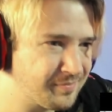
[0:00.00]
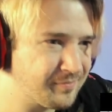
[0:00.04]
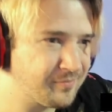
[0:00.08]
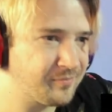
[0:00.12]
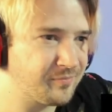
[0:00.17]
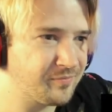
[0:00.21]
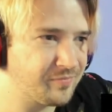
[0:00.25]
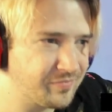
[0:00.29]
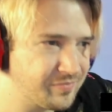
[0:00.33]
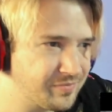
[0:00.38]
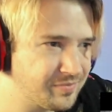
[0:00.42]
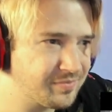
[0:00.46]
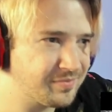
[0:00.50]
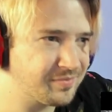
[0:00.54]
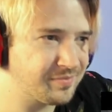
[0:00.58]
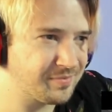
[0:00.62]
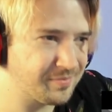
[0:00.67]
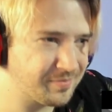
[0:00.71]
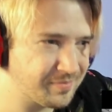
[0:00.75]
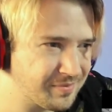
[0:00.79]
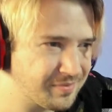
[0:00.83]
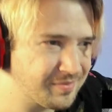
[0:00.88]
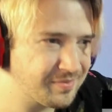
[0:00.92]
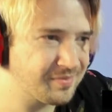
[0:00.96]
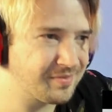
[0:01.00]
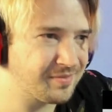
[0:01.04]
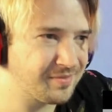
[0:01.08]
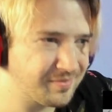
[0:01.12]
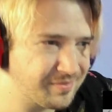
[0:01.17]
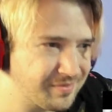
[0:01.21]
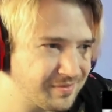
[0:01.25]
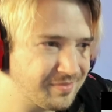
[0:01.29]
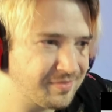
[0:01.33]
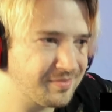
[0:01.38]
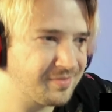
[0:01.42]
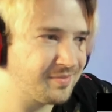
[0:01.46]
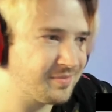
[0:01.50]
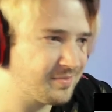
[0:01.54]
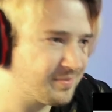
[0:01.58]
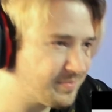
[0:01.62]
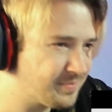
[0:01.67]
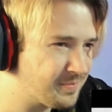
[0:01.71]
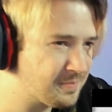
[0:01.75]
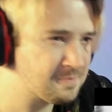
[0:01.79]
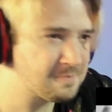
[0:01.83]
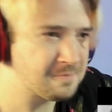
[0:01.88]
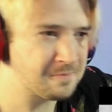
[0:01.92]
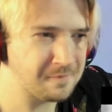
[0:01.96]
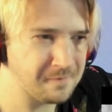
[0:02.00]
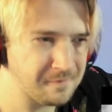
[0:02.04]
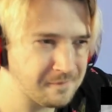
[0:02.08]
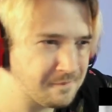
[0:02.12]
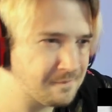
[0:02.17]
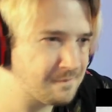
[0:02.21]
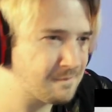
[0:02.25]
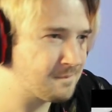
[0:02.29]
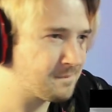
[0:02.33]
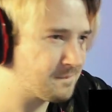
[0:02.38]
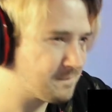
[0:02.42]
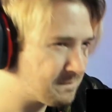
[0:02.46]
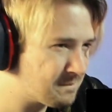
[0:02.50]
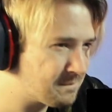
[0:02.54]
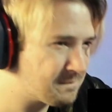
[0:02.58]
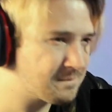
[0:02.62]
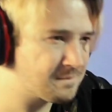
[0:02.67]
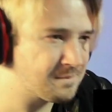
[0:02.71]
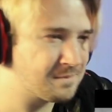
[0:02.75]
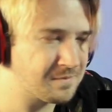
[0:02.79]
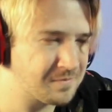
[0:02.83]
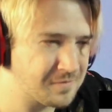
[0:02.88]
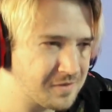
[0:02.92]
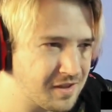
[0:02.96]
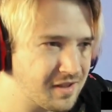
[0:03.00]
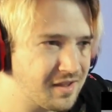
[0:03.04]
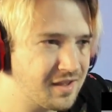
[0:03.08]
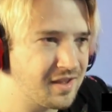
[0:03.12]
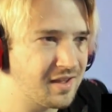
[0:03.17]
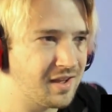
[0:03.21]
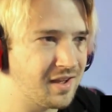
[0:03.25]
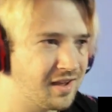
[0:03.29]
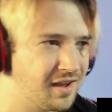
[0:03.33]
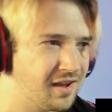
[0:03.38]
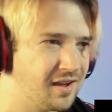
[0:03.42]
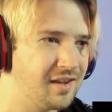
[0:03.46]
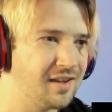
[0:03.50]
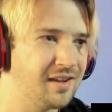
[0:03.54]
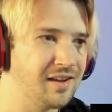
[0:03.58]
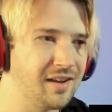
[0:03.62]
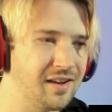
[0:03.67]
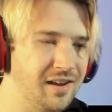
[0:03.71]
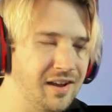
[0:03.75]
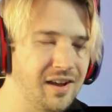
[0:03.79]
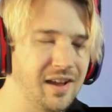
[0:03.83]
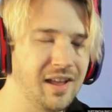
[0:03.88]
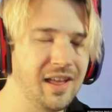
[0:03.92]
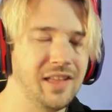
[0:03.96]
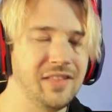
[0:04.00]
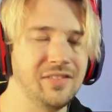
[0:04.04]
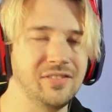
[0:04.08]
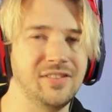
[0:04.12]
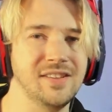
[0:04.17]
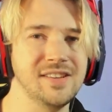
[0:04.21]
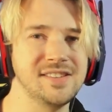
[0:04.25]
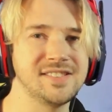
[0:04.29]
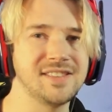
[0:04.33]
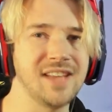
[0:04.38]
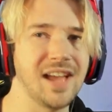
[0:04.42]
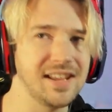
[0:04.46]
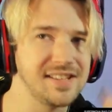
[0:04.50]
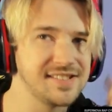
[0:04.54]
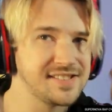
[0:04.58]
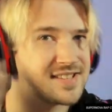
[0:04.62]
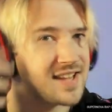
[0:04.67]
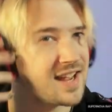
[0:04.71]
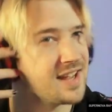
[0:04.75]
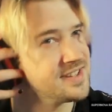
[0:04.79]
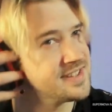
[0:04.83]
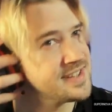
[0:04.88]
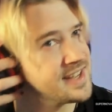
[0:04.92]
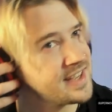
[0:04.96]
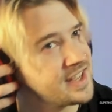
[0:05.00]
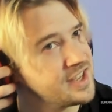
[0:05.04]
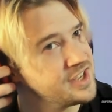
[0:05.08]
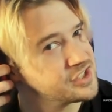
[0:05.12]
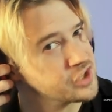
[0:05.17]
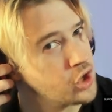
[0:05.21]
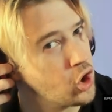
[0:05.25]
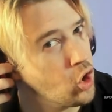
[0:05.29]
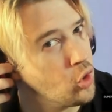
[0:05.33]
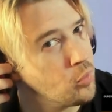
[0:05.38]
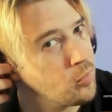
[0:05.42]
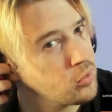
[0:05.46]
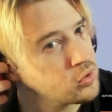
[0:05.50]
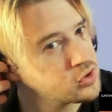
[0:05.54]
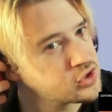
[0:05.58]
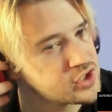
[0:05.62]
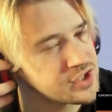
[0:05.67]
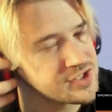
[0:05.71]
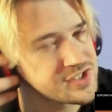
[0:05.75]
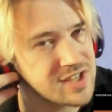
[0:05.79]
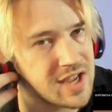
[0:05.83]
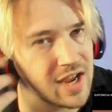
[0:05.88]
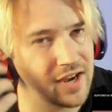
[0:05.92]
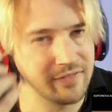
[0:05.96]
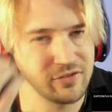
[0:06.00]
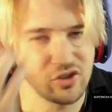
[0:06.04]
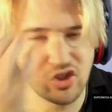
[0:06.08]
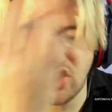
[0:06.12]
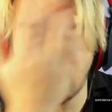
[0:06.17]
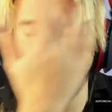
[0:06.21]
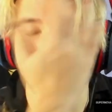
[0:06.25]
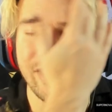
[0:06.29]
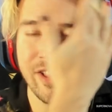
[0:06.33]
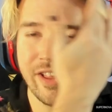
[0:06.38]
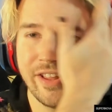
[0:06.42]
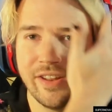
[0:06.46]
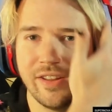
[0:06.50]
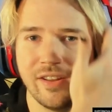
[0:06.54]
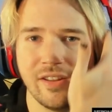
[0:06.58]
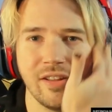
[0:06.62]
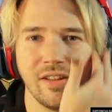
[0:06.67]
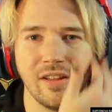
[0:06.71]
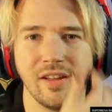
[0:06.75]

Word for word: demonic, probably off the tonic, wilding with the monsters. Yeah, I've been lacking conscience. I this guy sounds like he's almost just kind of chilling.